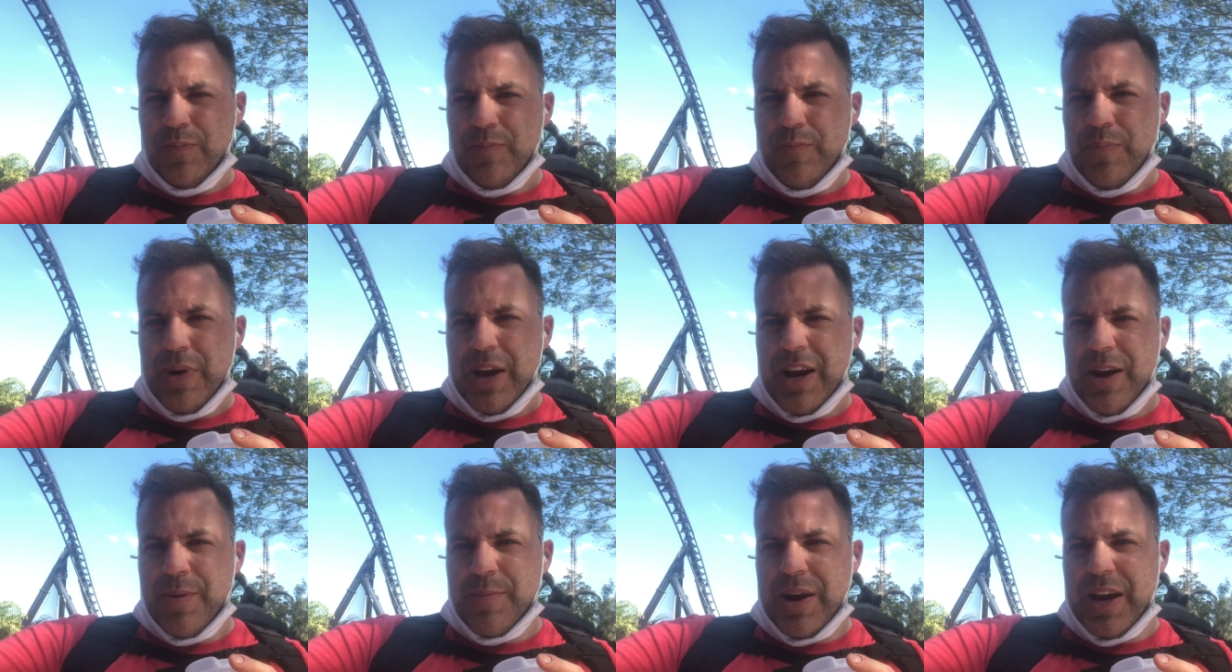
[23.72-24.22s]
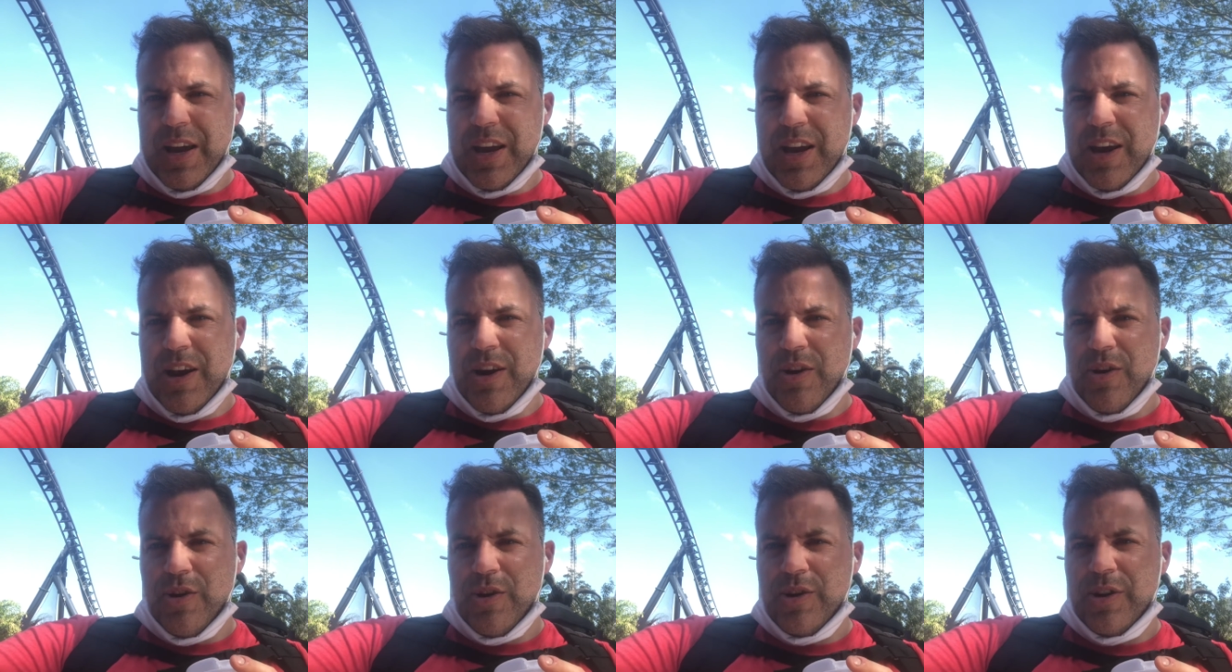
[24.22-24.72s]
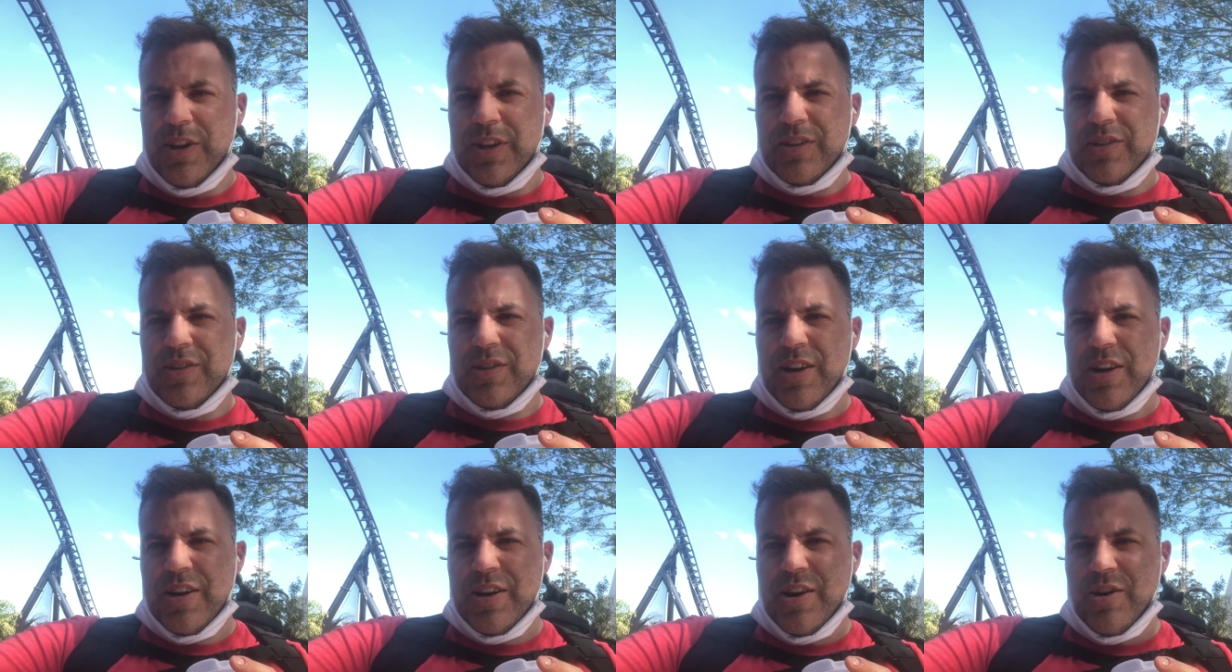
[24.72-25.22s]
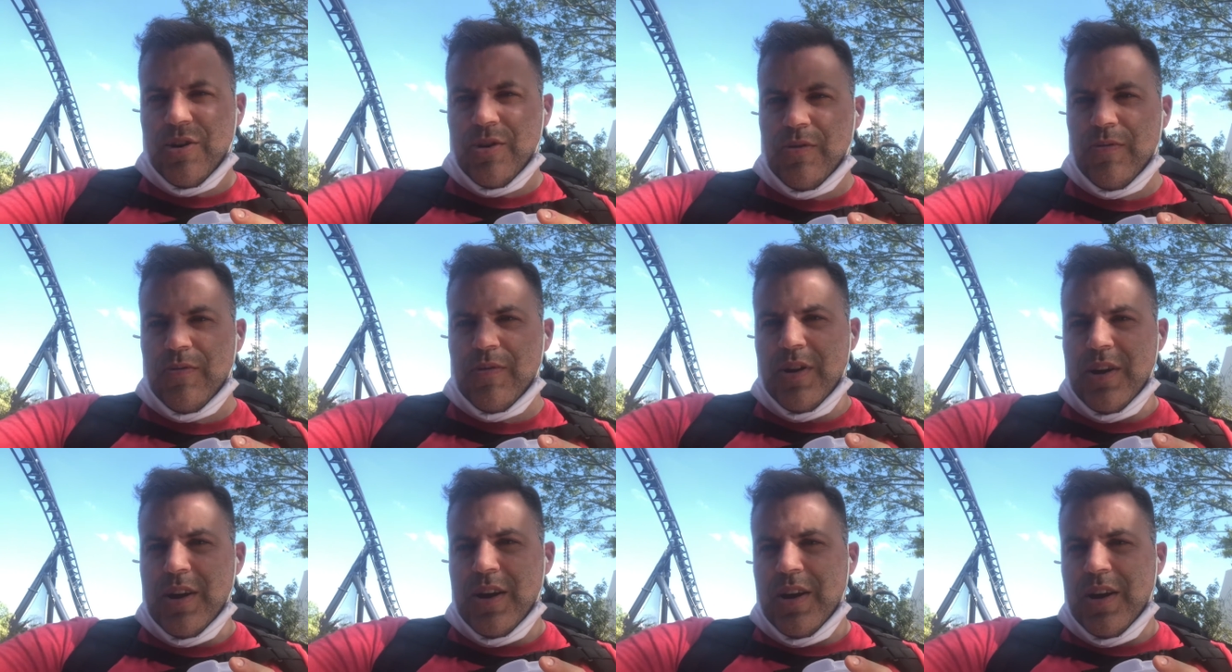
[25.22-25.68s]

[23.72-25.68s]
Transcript: behind my ear, you can see a near